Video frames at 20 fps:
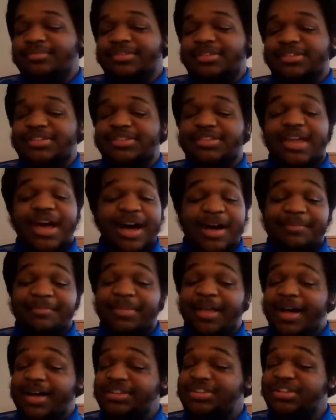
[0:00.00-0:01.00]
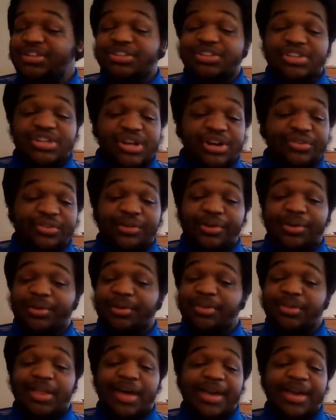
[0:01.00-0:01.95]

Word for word: just top notch in general.